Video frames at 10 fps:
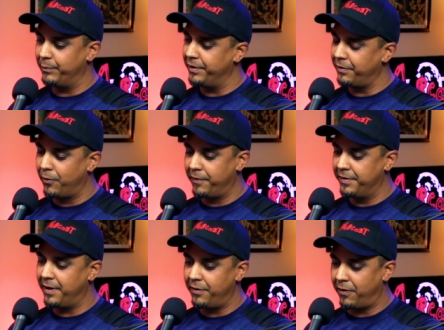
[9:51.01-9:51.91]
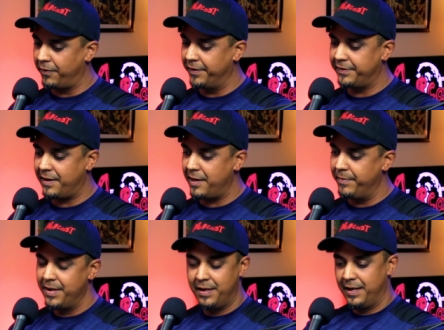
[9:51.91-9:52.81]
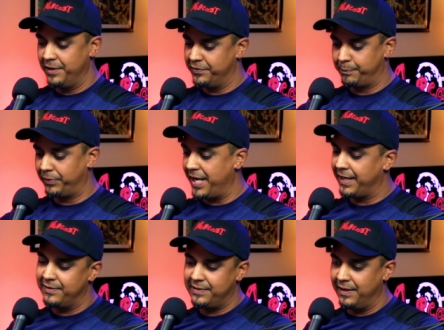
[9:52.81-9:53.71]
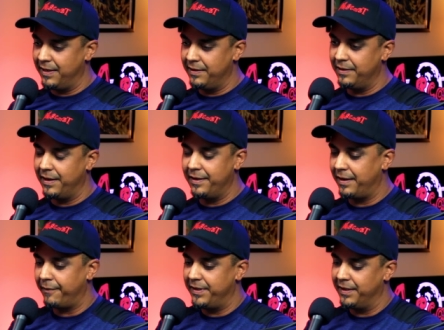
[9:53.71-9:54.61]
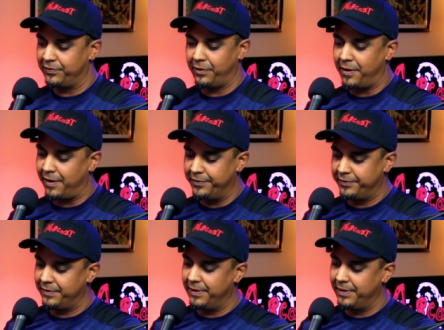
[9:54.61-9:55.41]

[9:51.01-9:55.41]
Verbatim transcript: and when they're overdone all the time, it just blankets it, and and everything gets lost.